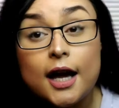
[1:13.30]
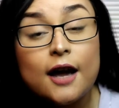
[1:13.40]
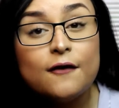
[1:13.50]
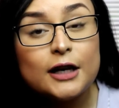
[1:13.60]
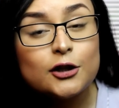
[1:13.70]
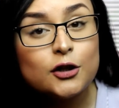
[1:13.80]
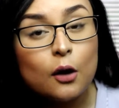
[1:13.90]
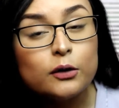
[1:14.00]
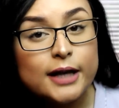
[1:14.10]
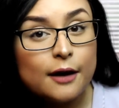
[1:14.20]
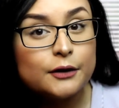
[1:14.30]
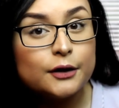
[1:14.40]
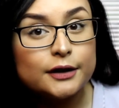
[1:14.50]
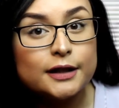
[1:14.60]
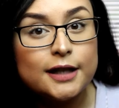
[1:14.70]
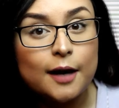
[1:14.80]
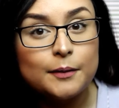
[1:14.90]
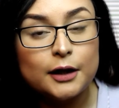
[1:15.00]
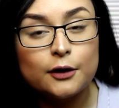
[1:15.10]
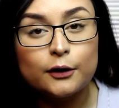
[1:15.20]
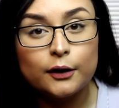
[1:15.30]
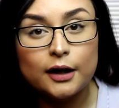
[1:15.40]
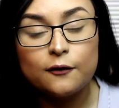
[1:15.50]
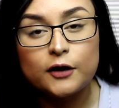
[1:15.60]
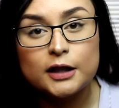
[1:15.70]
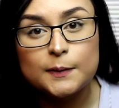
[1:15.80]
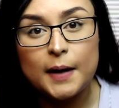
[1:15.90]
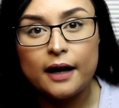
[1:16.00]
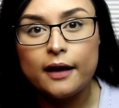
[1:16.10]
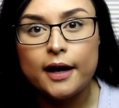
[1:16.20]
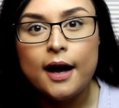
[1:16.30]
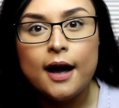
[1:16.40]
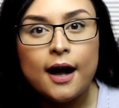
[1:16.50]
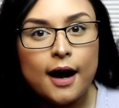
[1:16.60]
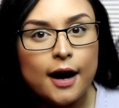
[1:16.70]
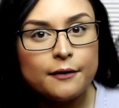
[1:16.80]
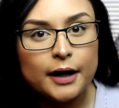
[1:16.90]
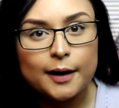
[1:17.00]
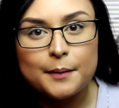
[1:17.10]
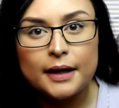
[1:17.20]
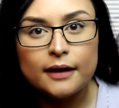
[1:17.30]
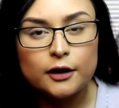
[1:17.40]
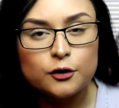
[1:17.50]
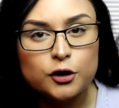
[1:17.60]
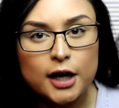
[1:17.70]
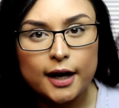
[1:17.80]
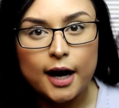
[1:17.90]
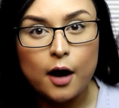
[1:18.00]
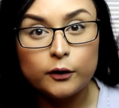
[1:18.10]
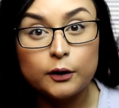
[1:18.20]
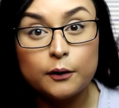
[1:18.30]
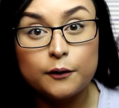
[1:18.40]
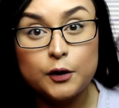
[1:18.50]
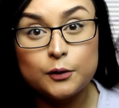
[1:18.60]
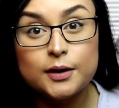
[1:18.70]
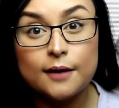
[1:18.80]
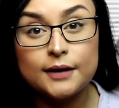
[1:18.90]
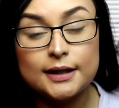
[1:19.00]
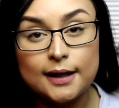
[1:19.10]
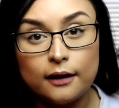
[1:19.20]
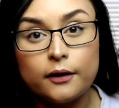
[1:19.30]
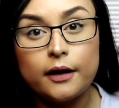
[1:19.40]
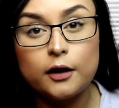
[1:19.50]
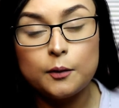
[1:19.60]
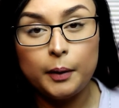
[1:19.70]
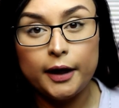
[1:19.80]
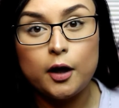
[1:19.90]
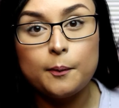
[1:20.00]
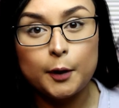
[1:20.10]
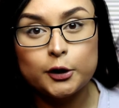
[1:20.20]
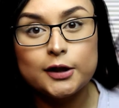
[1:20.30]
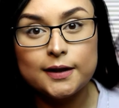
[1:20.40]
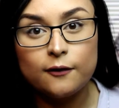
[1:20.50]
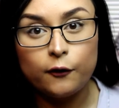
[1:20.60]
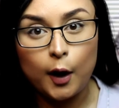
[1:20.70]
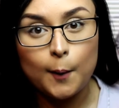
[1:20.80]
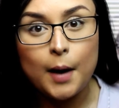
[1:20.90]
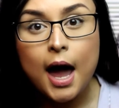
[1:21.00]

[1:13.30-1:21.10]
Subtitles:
If it is sold out during the time that you're looking for this palette, I recommend that you check out the reviews of the seller that you plan on purchasing from.